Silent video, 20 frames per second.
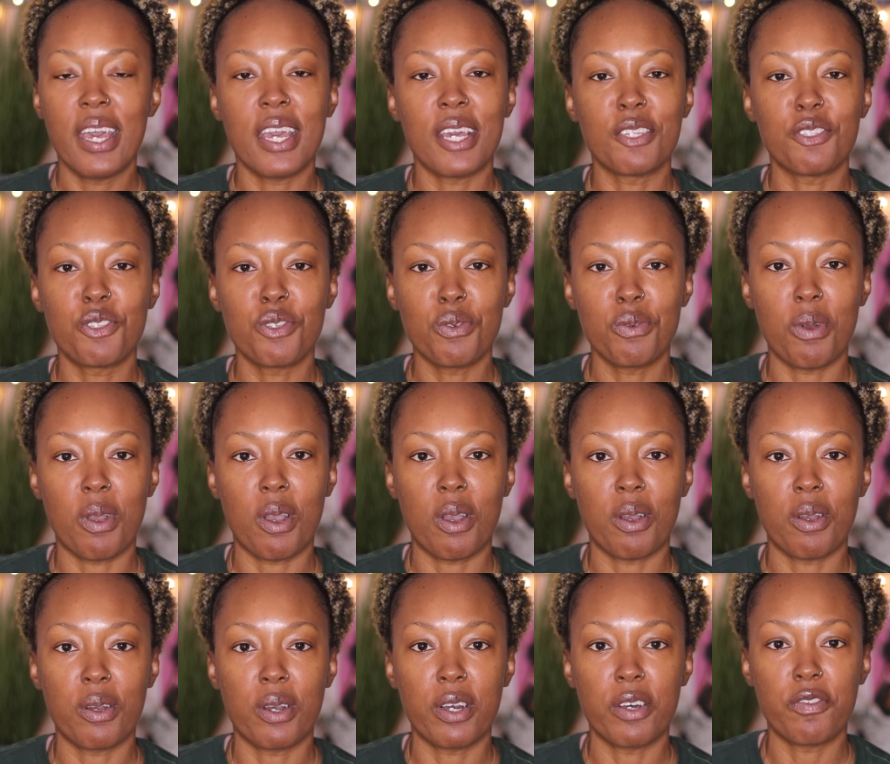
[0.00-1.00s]
And to
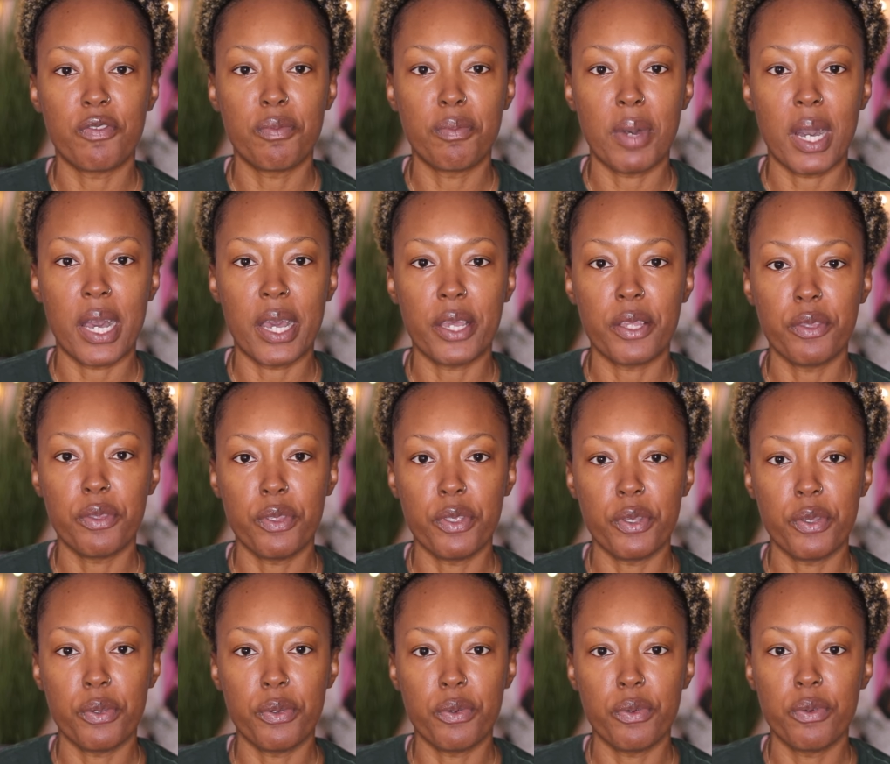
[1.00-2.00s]
all of my
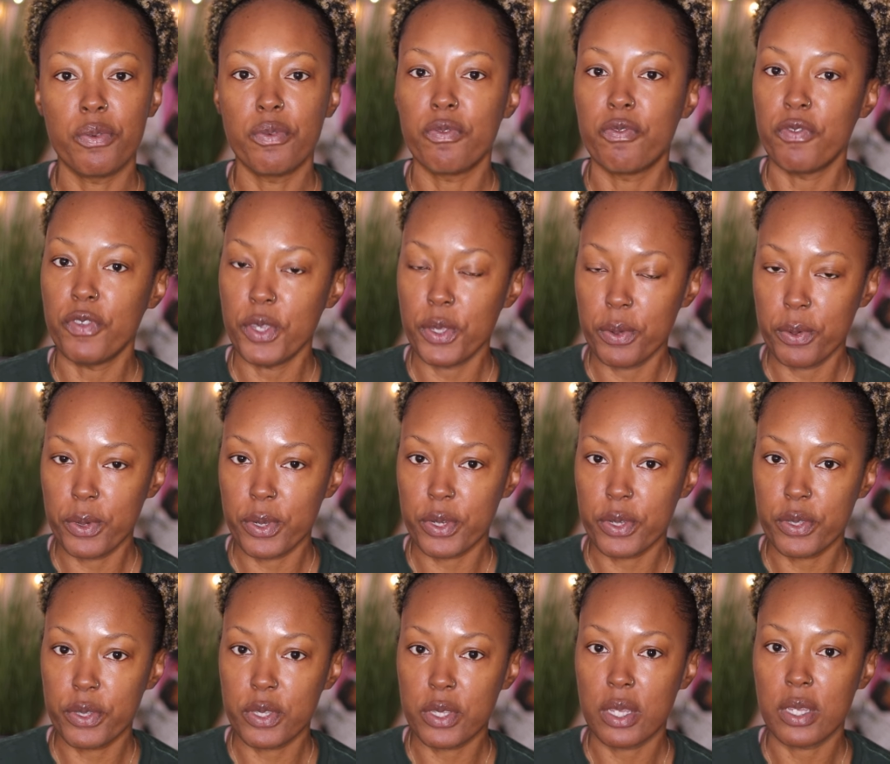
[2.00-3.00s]
new
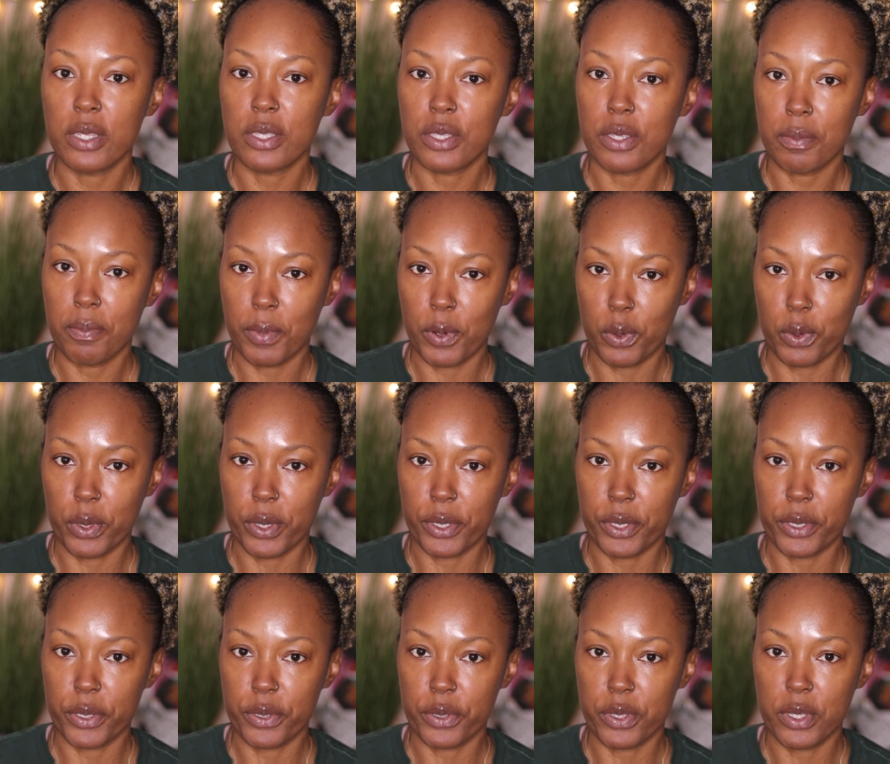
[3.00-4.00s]
viewers,
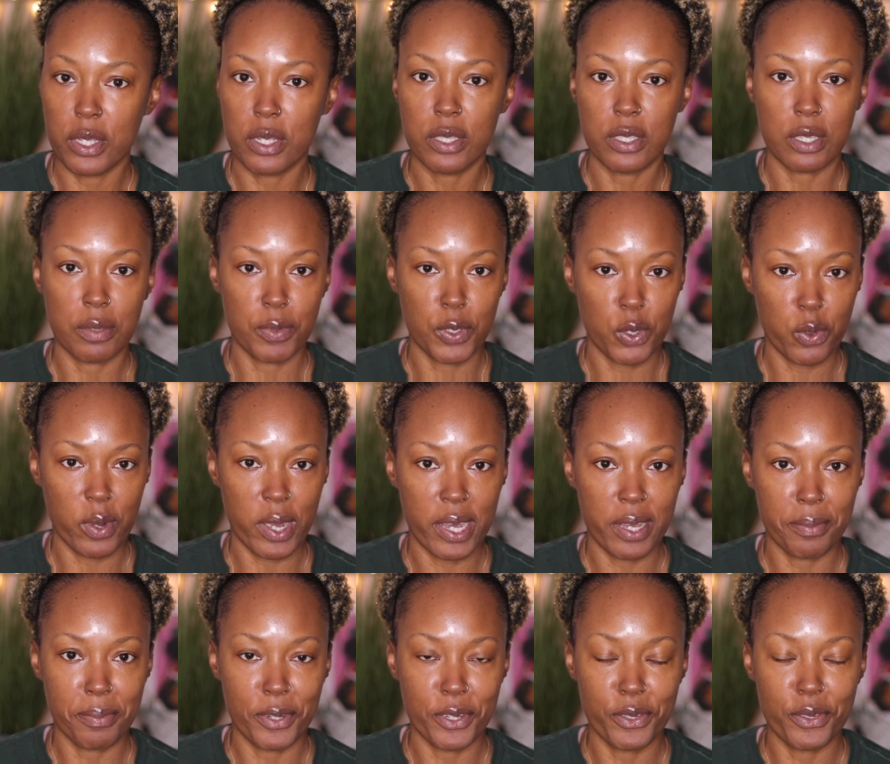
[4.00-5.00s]
supporters,
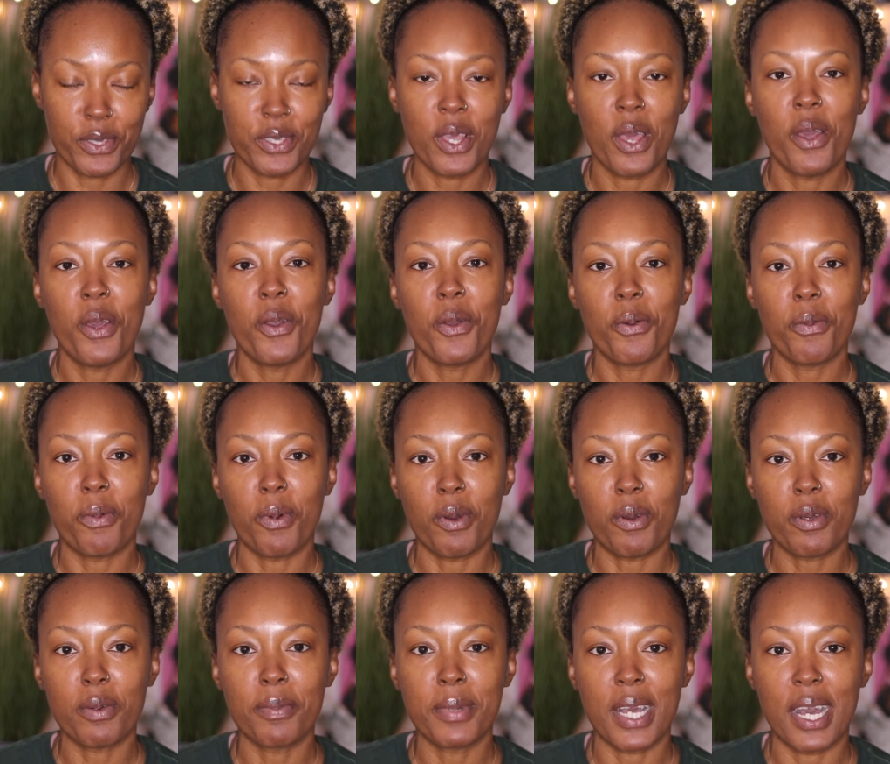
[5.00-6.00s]
subscribers,
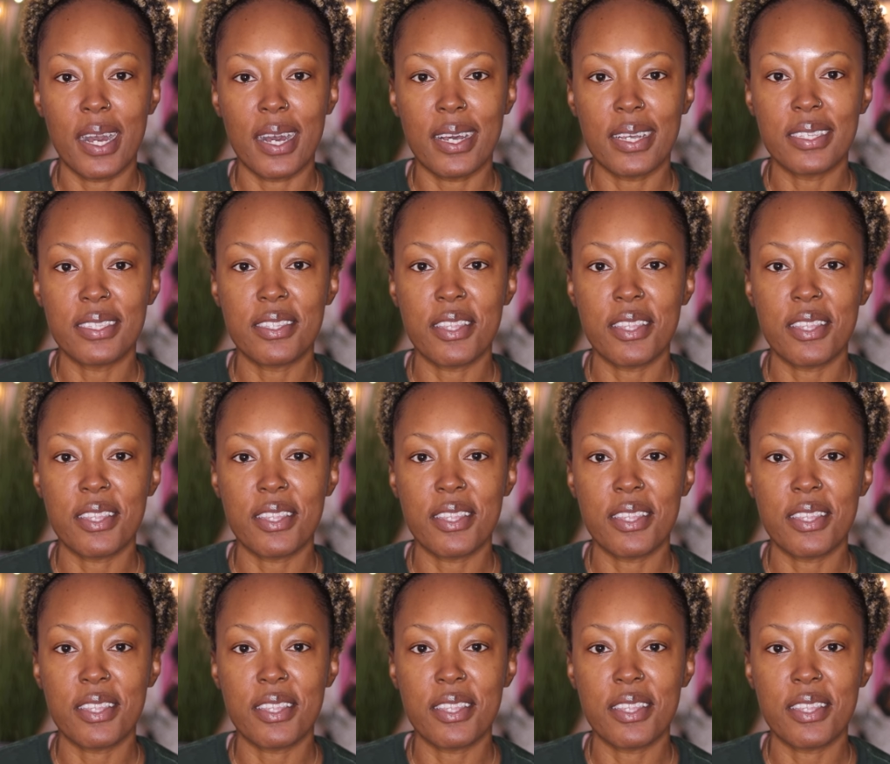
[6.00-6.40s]
welcome guys.